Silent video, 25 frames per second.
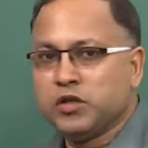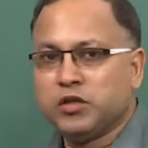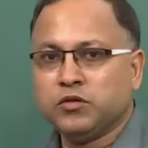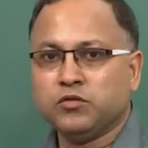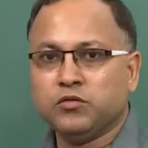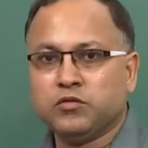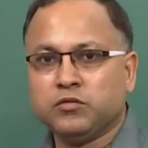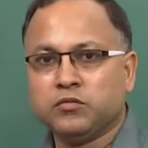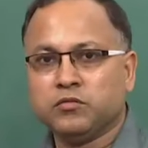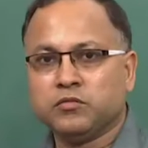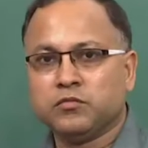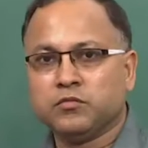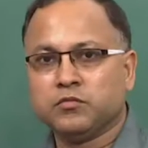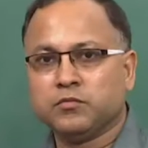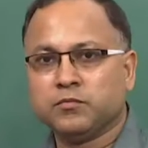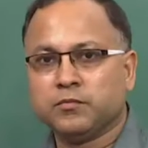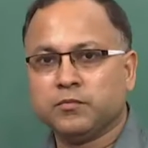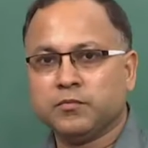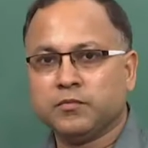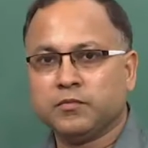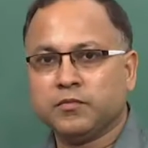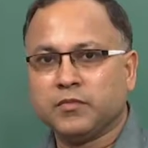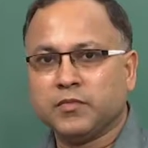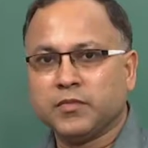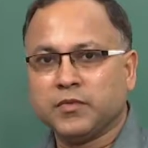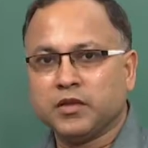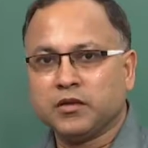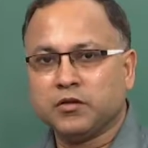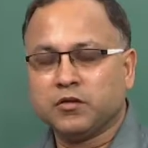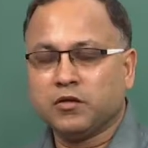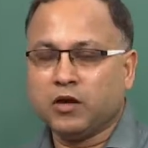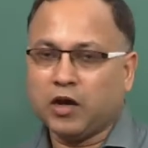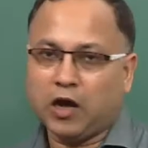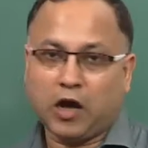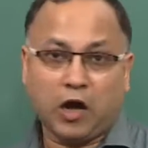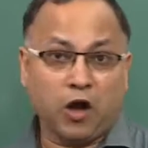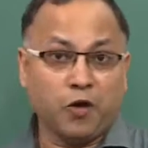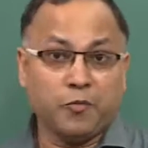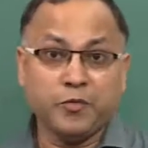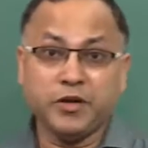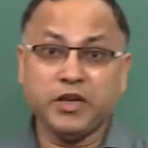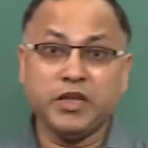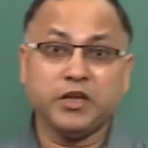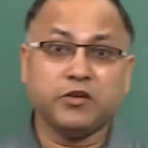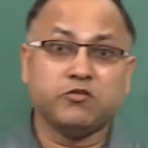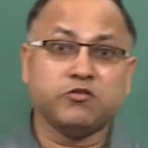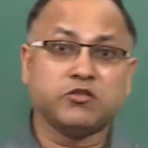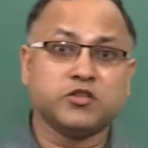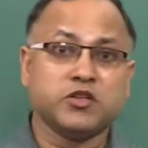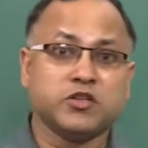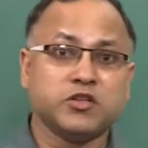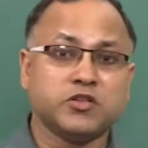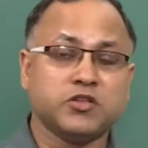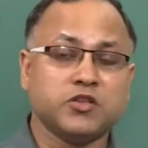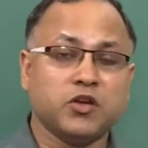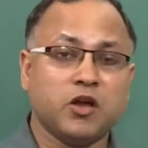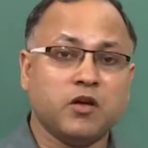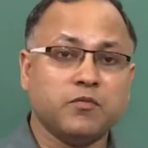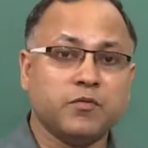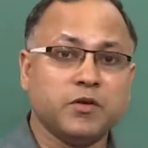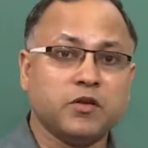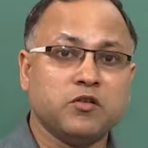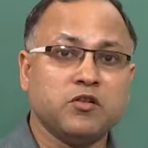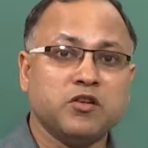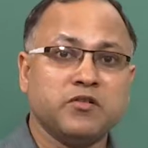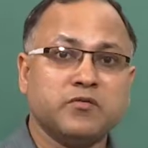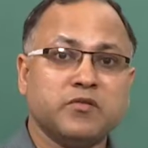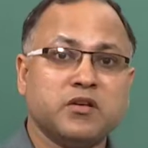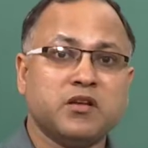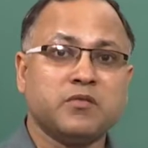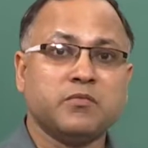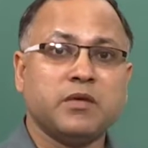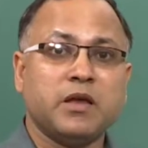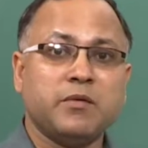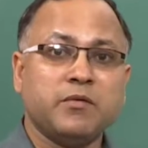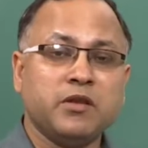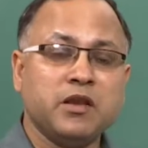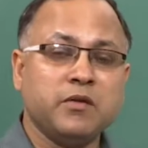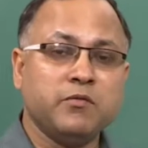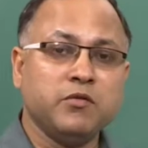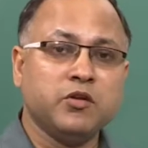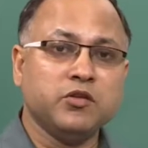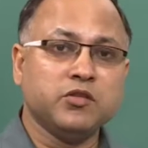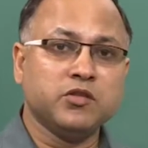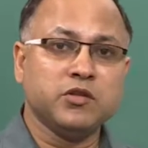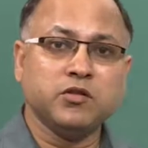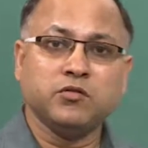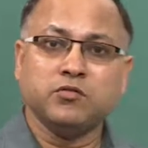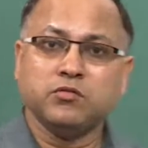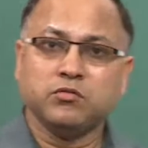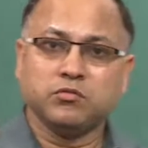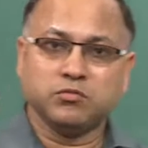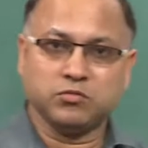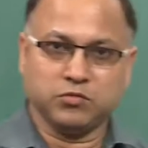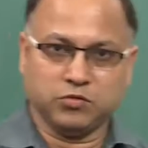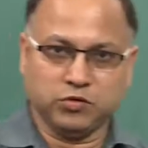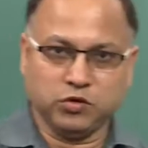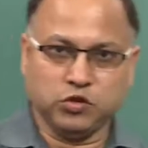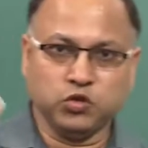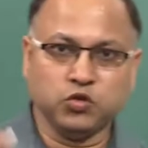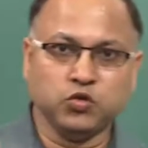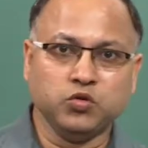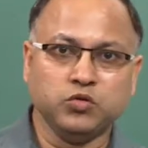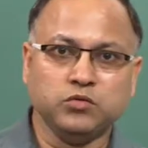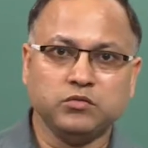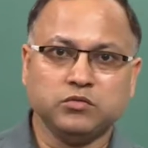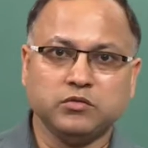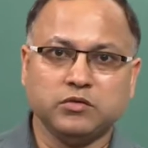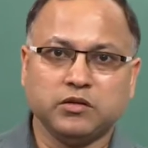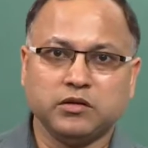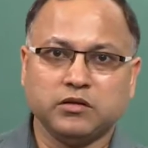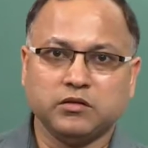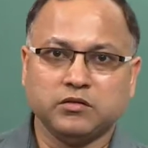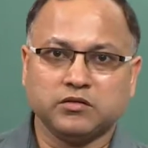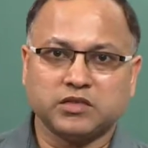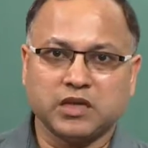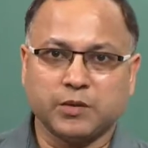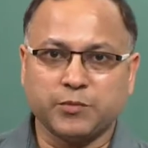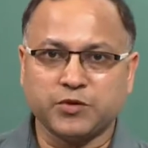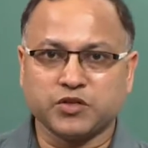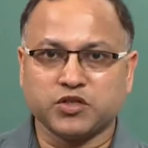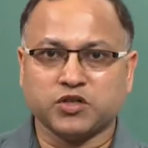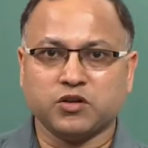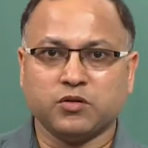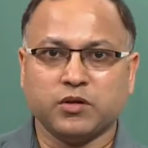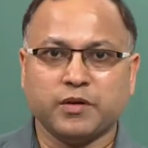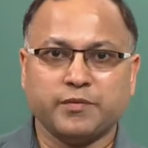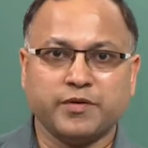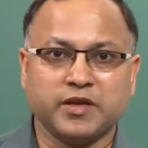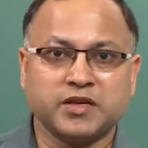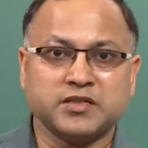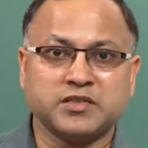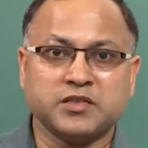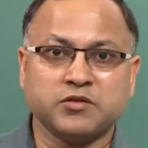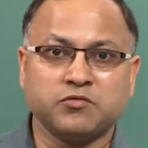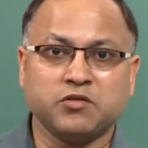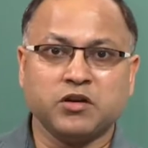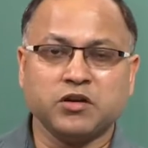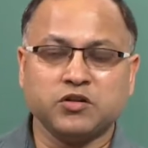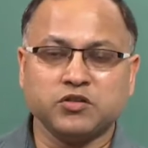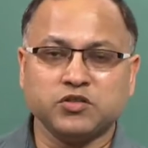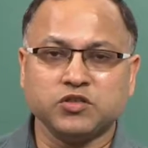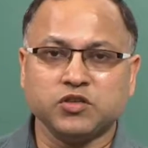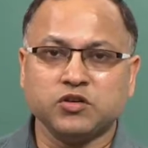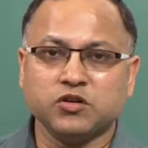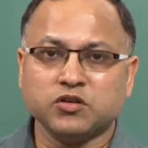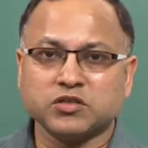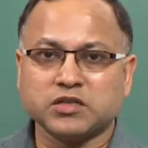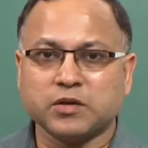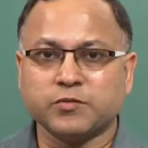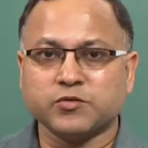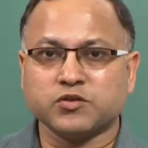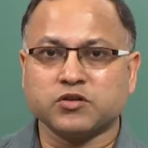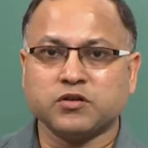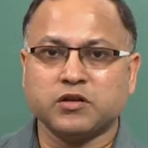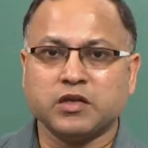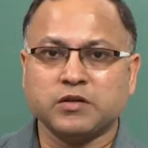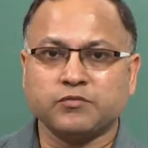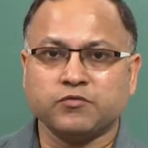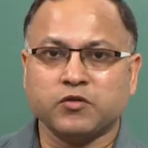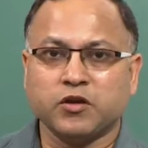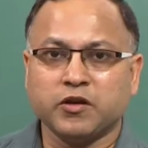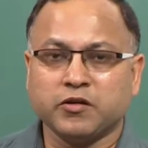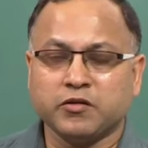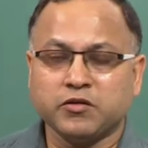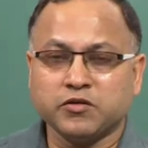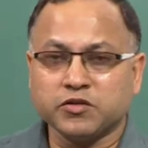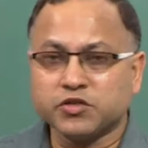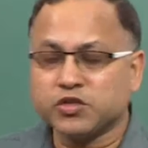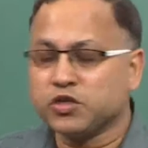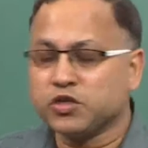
to you. How many equations of equilibrium available with you? 2, summation of f x equal to 0, summation of f y equal to